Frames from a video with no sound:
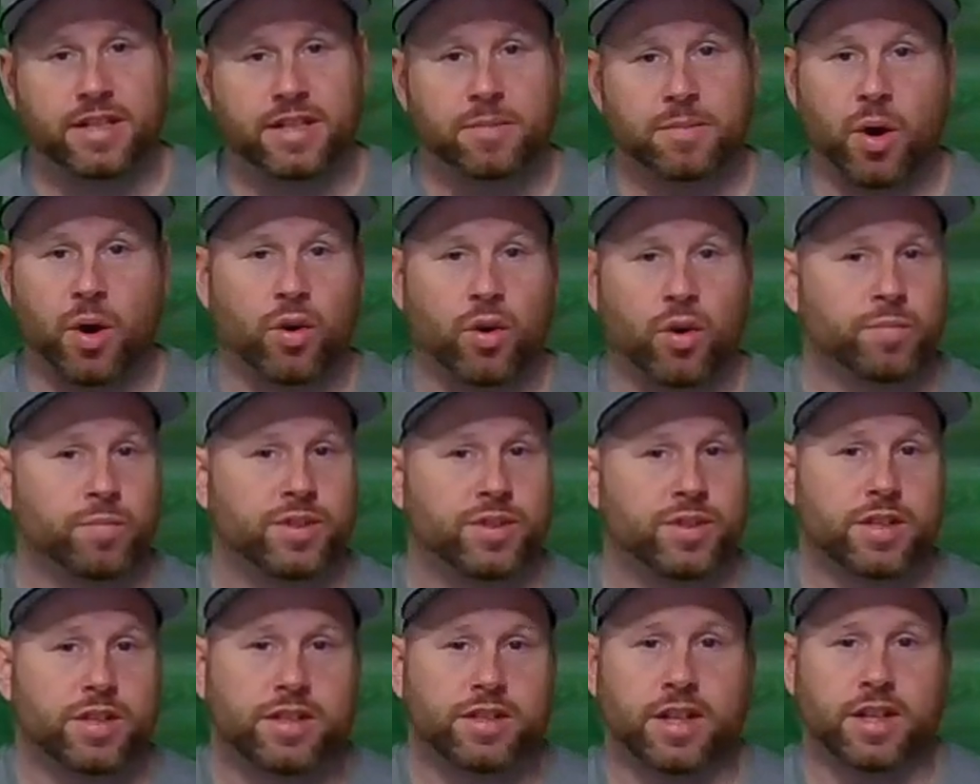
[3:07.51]
And Mahomes
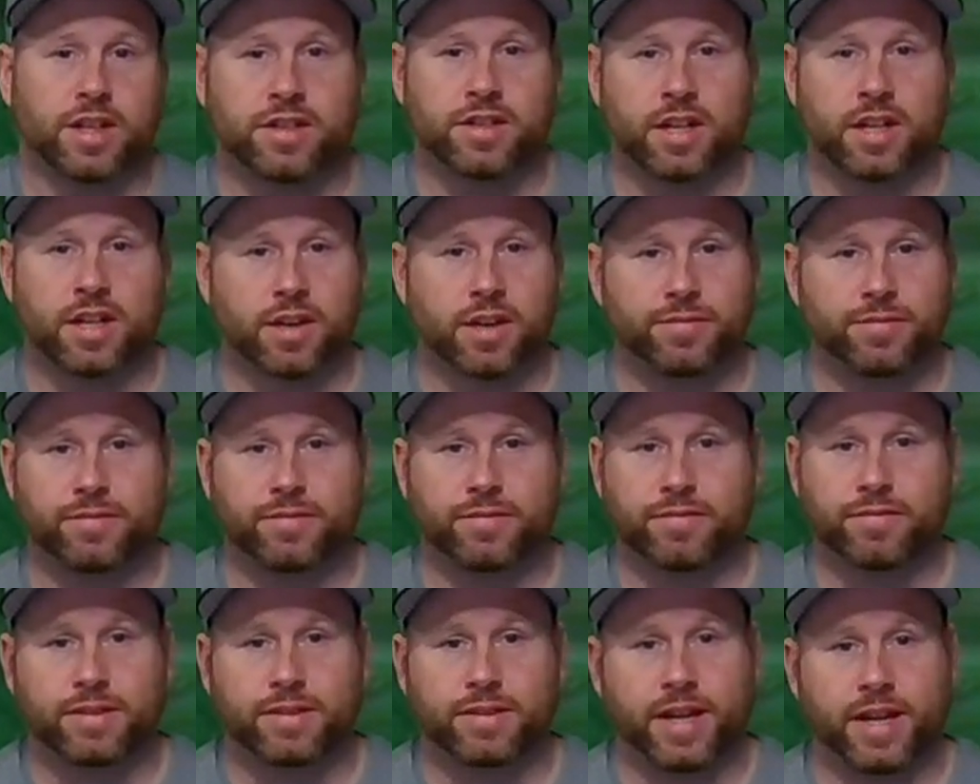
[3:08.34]
just does enough
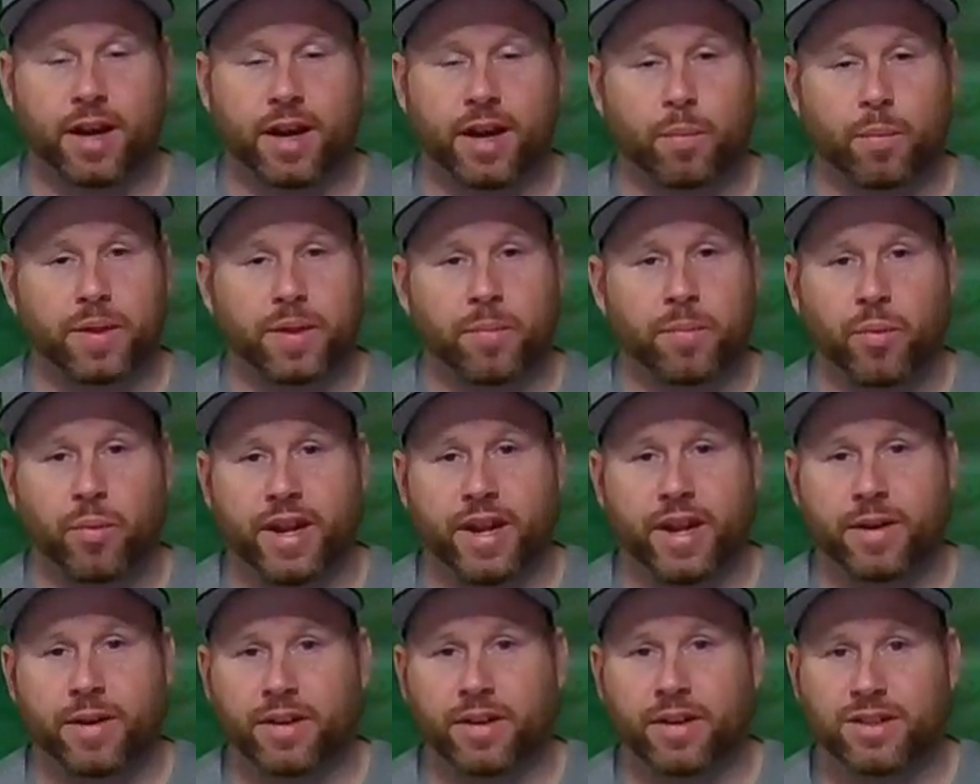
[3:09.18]
to help them
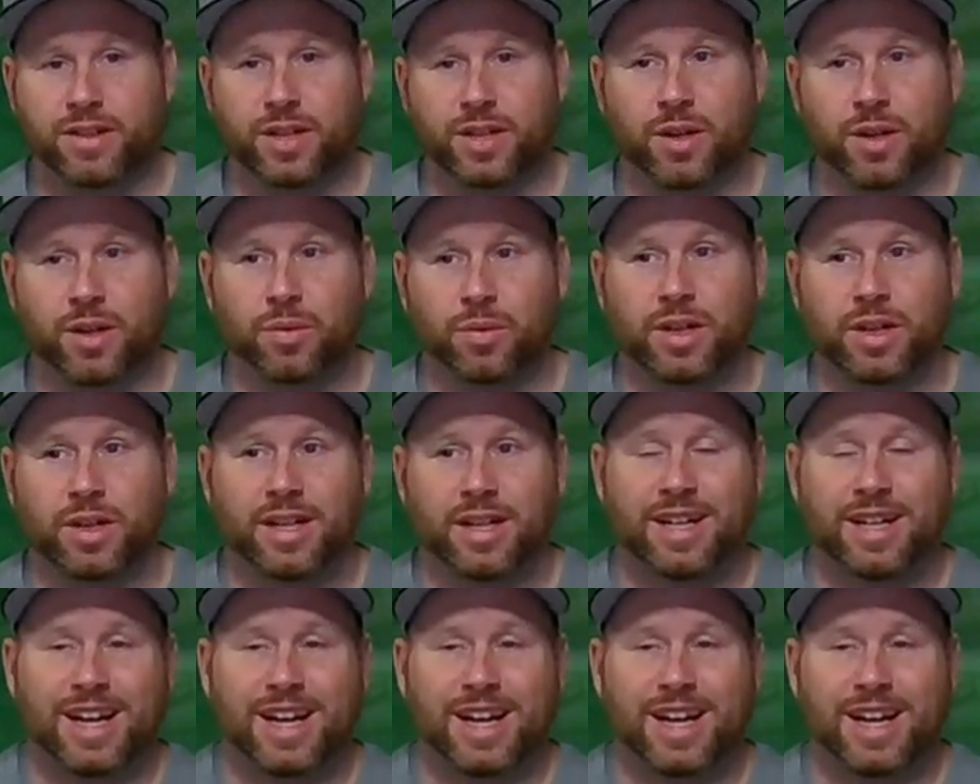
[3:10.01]
win. So